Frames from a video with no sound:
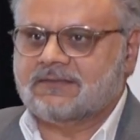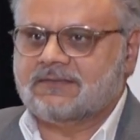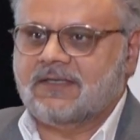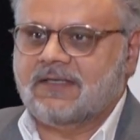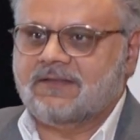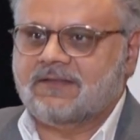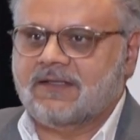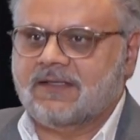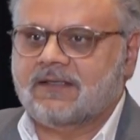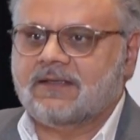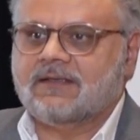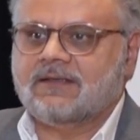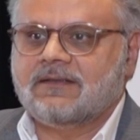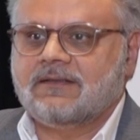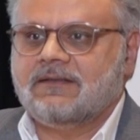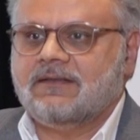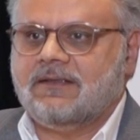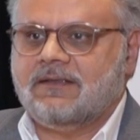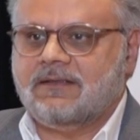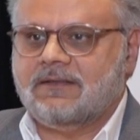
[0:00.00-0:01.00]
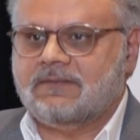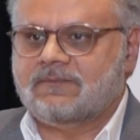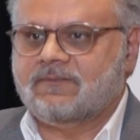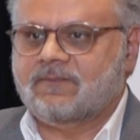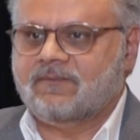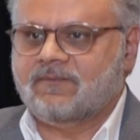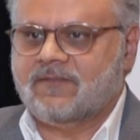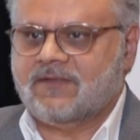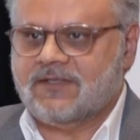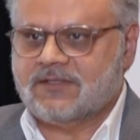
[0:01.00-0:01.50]
I think he
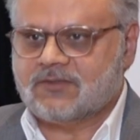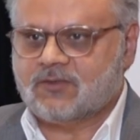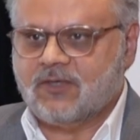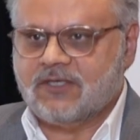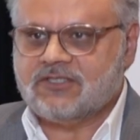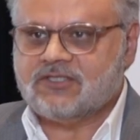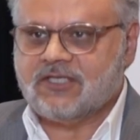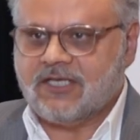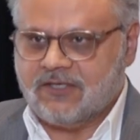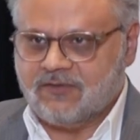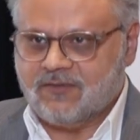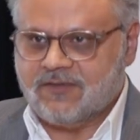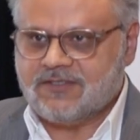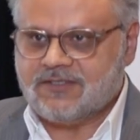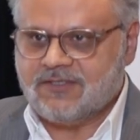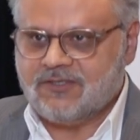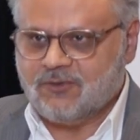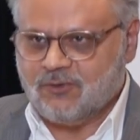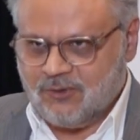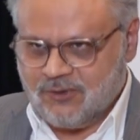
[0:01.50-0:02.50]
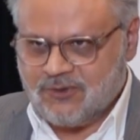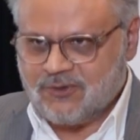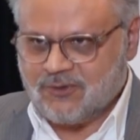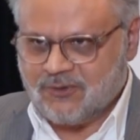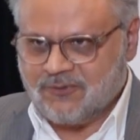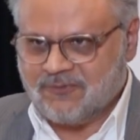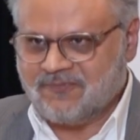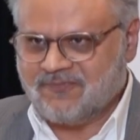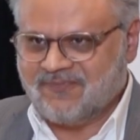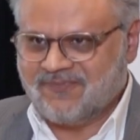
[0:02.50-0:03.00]
is quite generous in doing so.
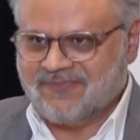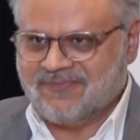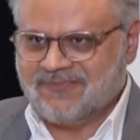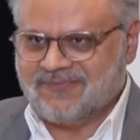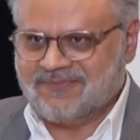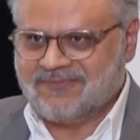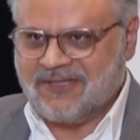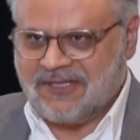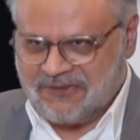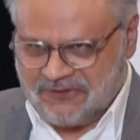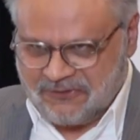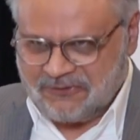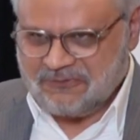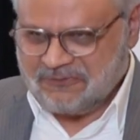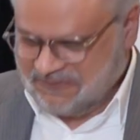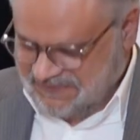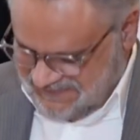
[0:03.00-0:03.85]
Thank you.